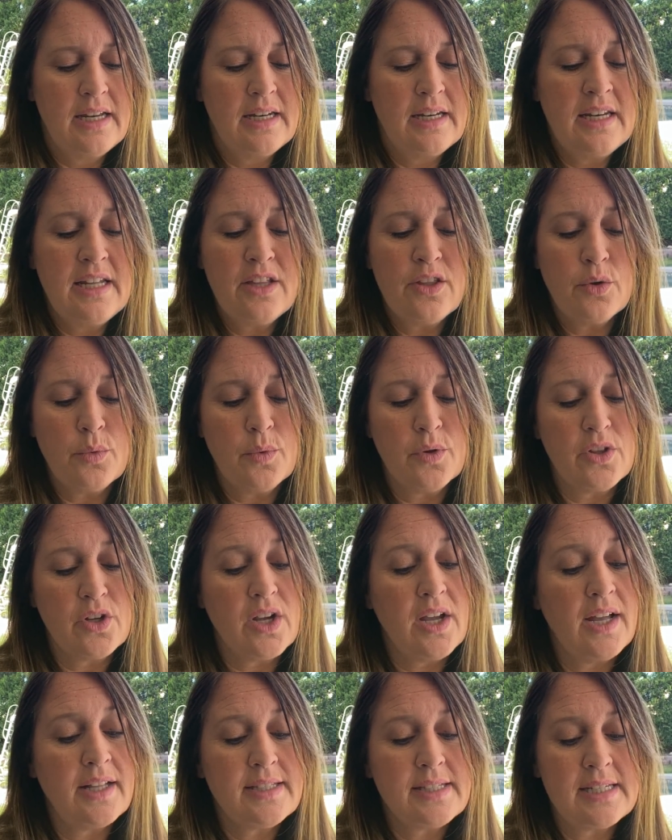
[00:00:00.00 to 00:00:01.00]
Neither were the
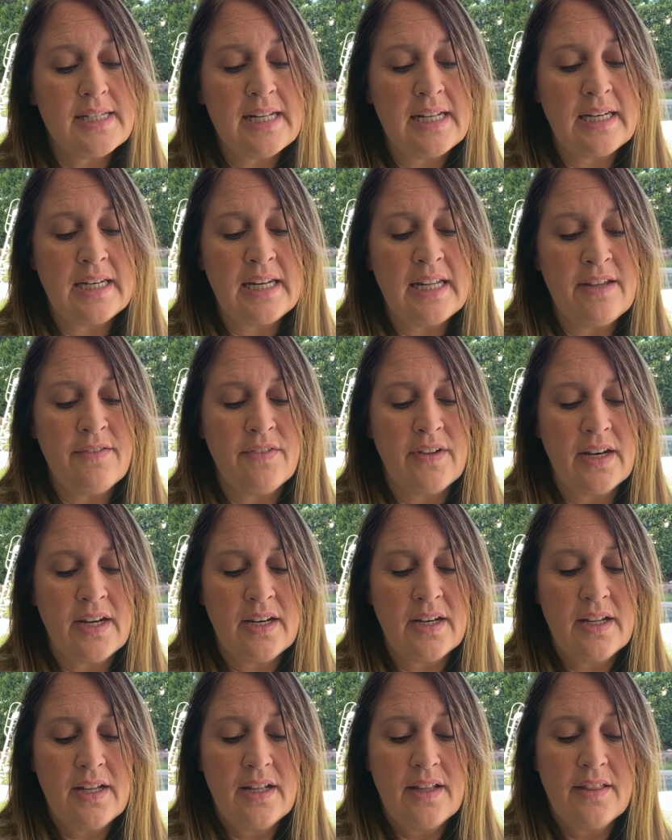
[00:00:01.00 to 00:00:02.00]
cuts neat and even.
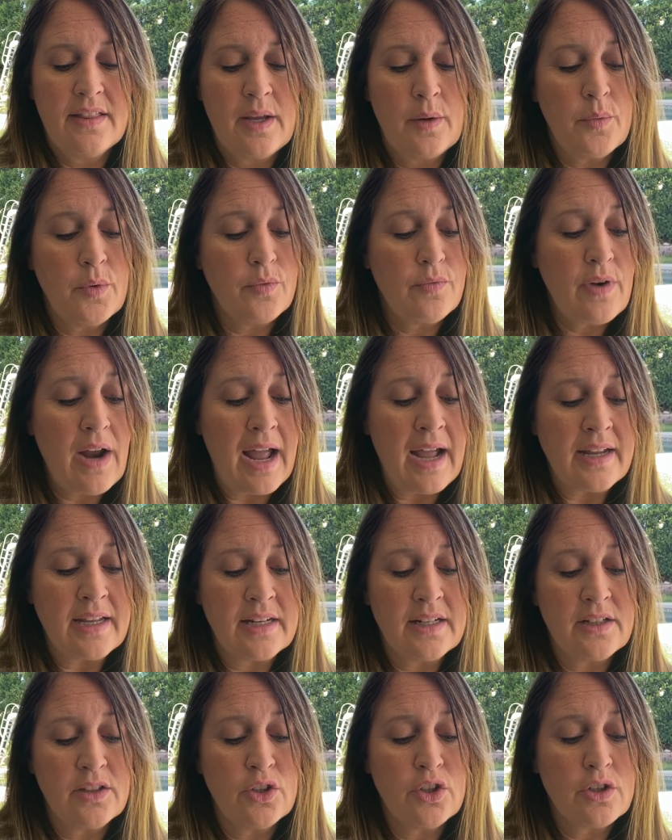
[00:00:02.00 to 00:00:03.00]
They were
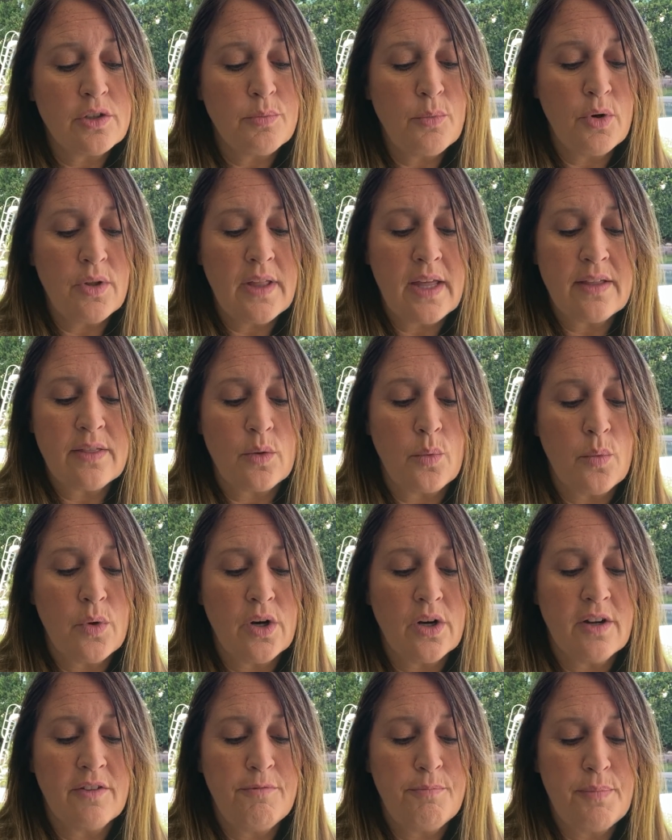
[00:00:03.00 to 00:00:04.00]
ragged and looked more like the
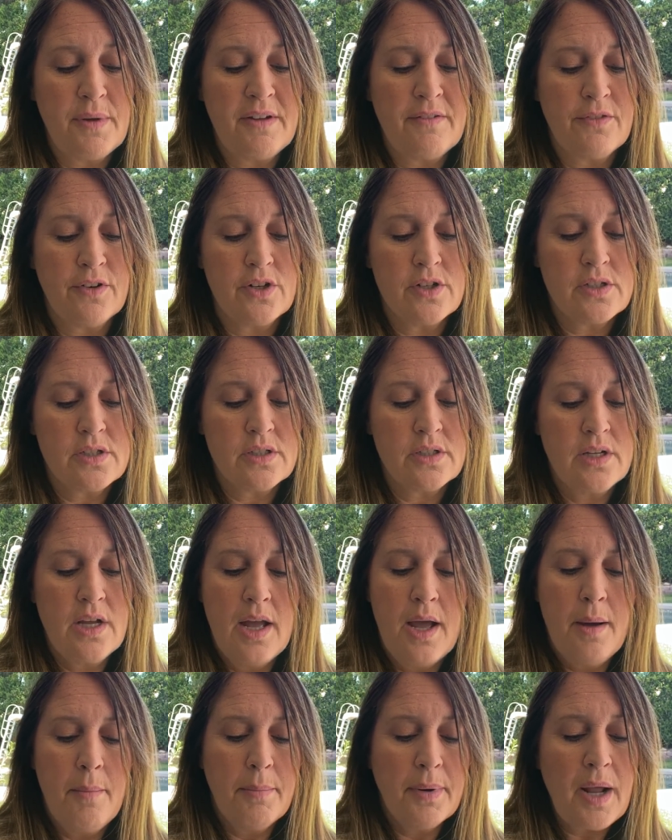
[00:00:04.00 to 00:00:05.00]
work of beavers.
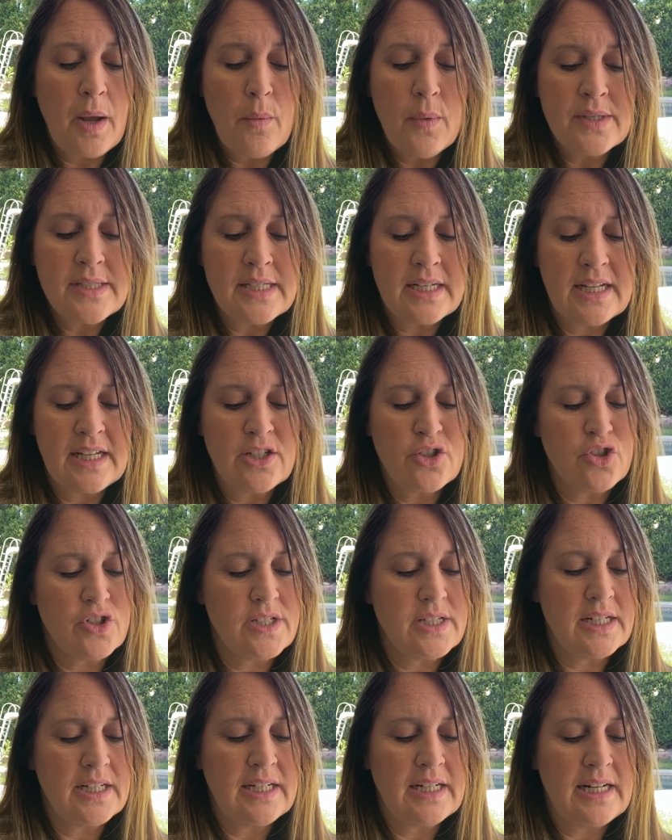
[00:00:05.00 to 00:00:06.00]
But I wasn't
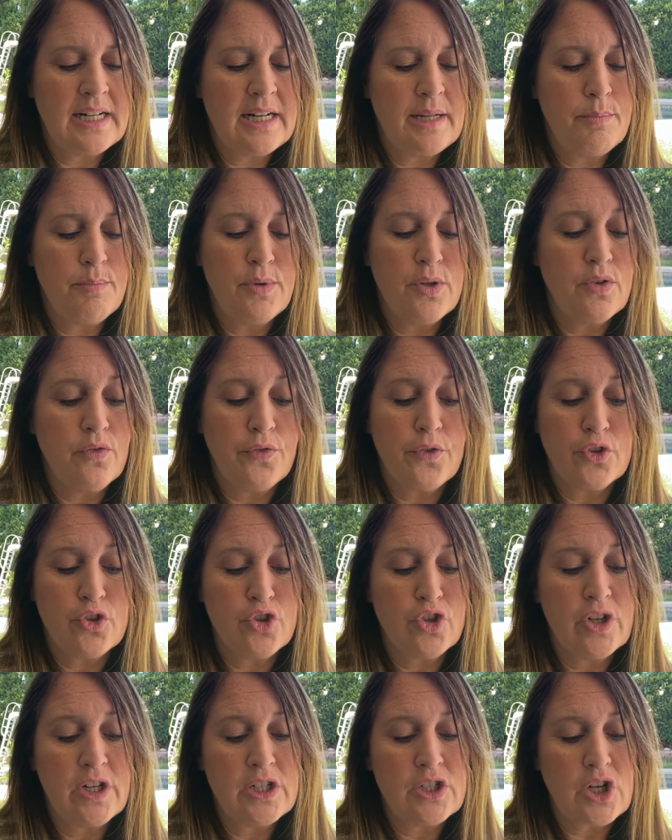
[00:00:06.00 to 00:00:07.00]
interested in any beautiful
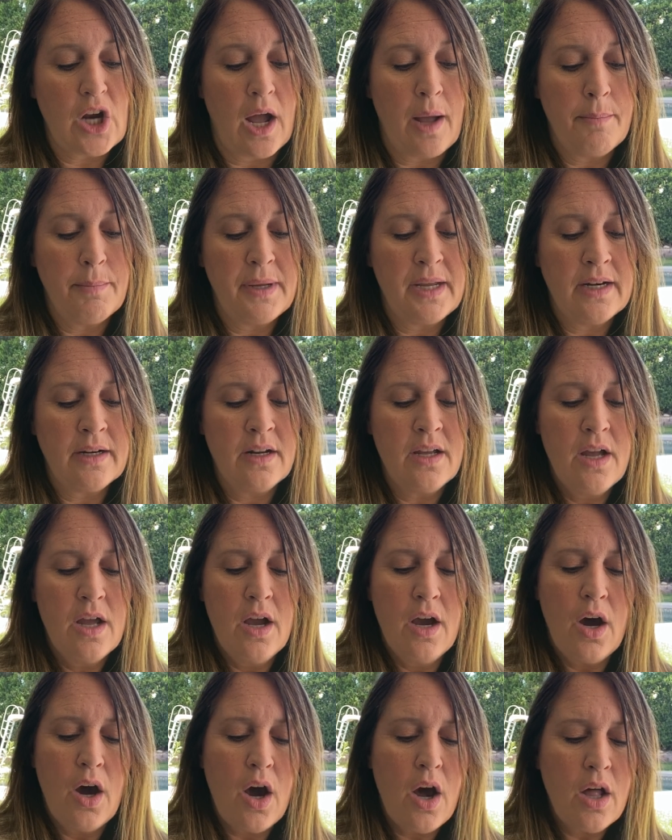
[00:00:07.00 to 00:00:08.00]
tree chopping.
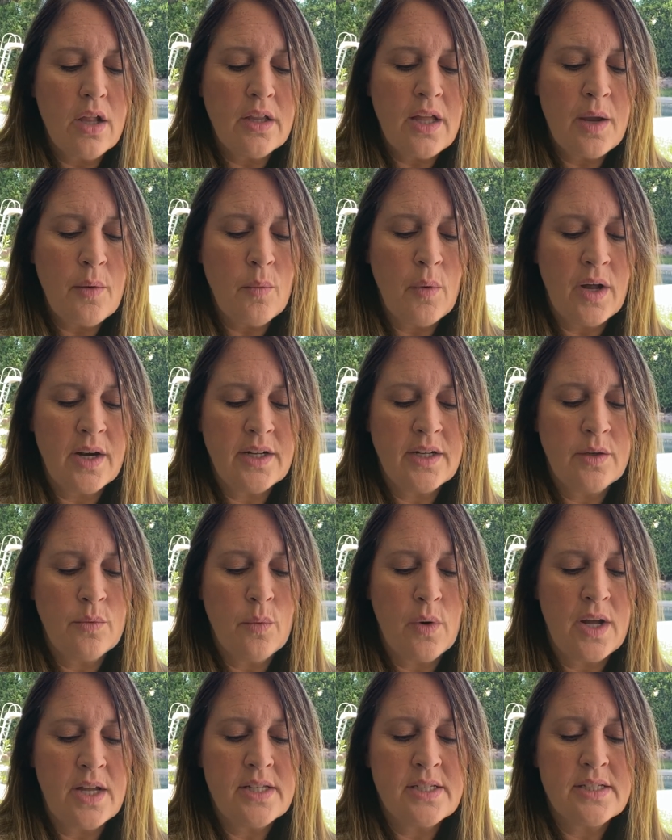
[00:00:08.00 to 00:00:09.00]
All I wanted
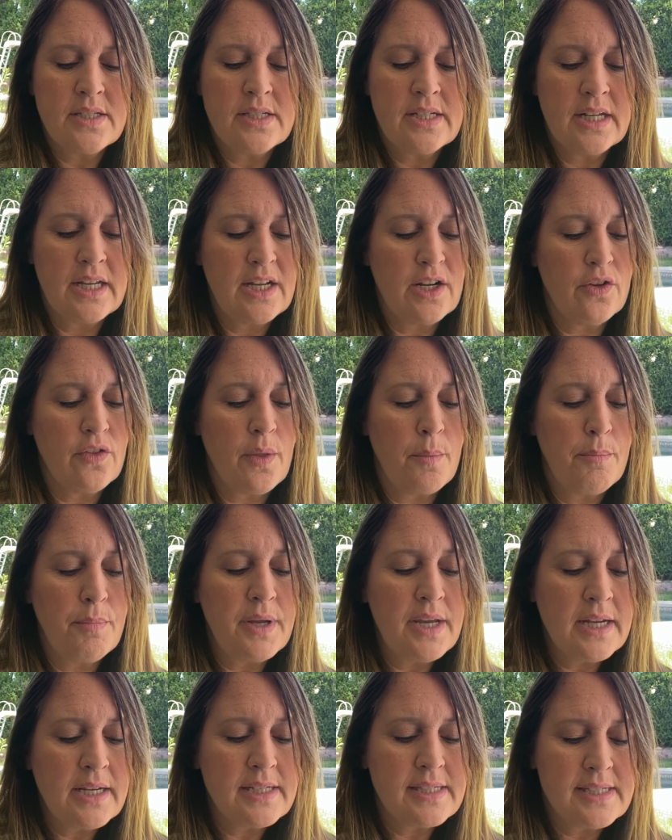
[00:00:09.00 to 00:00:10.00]
was to hear the
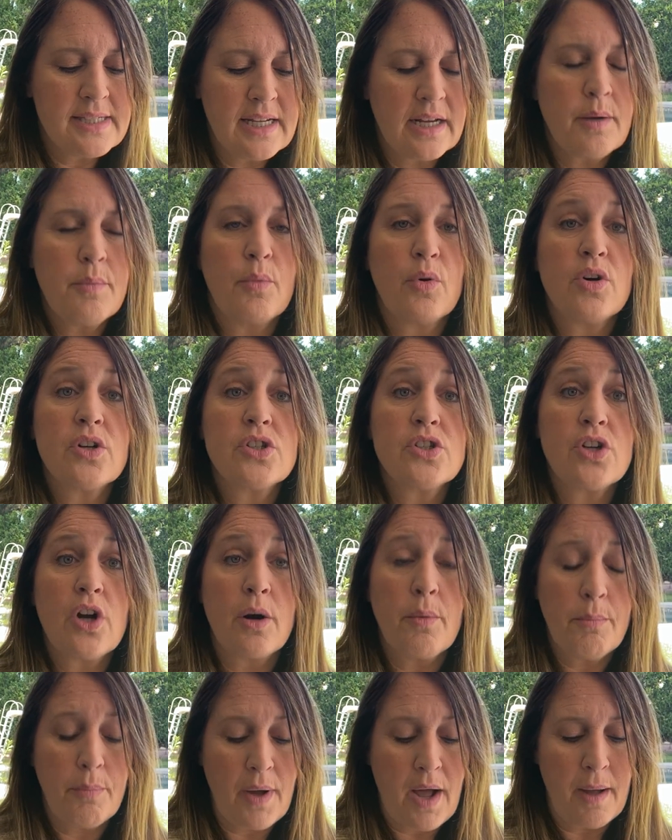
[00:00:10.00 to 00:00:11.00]
big sycamore
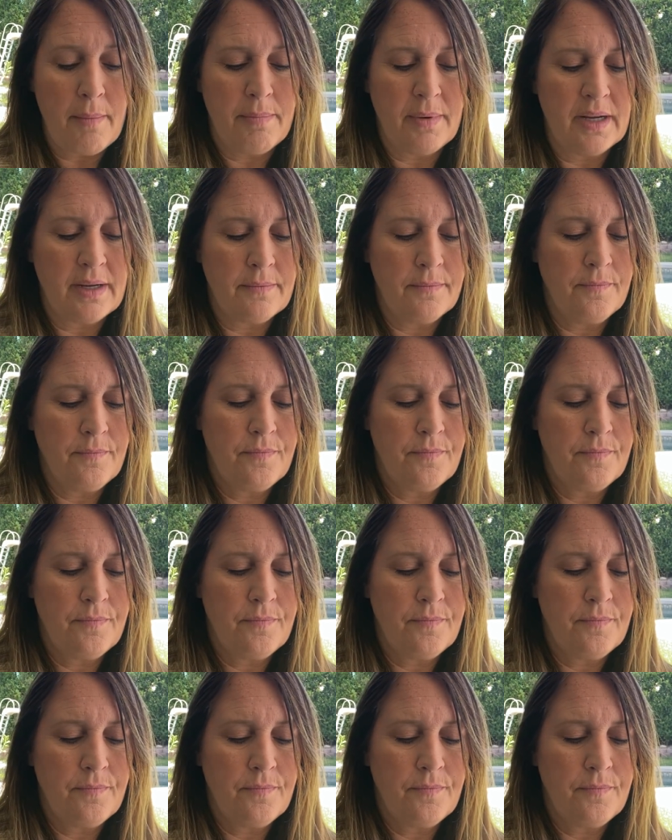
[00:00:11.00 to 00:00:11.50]
start popping.